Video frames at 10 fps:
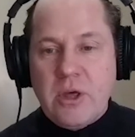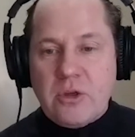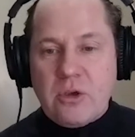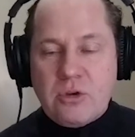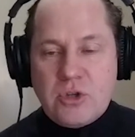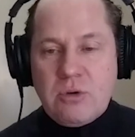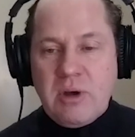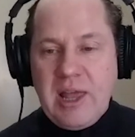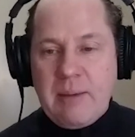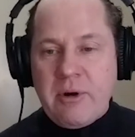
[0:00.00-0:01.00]
So could you
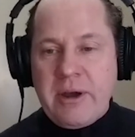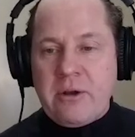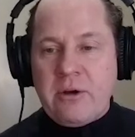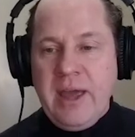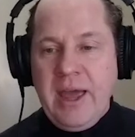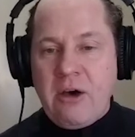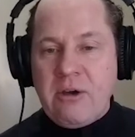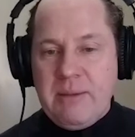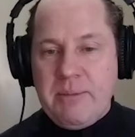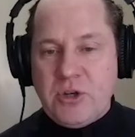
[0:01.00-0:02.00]
elaborate on how
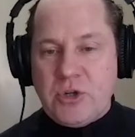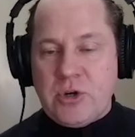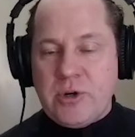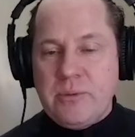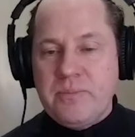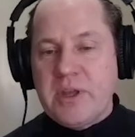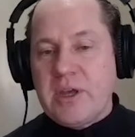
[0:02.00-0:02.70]
Ibasho,